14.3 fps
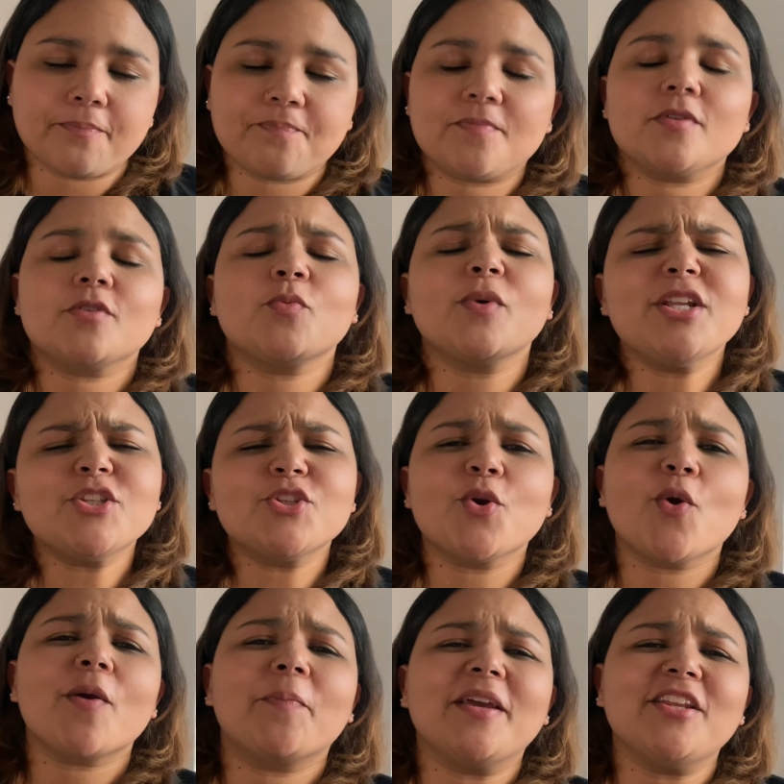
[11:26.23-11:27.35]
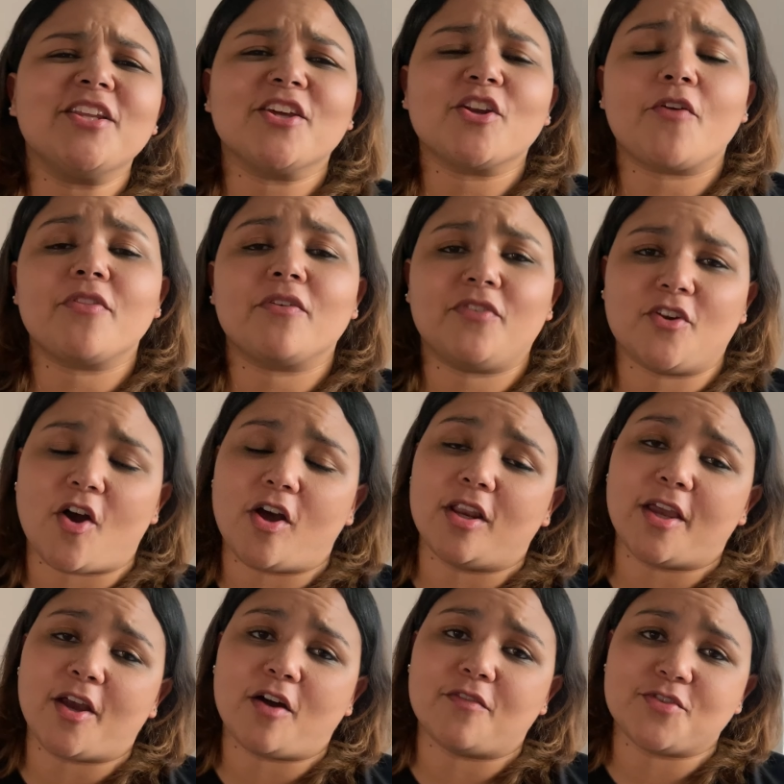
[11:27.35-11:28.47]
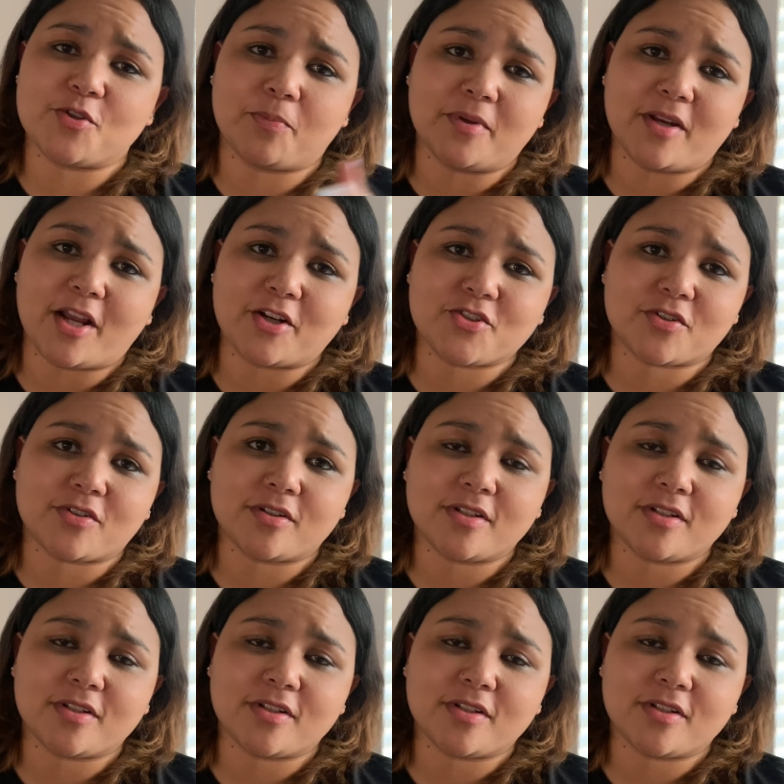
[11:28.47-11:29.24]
So what is your opinion on the finale of Supernatural?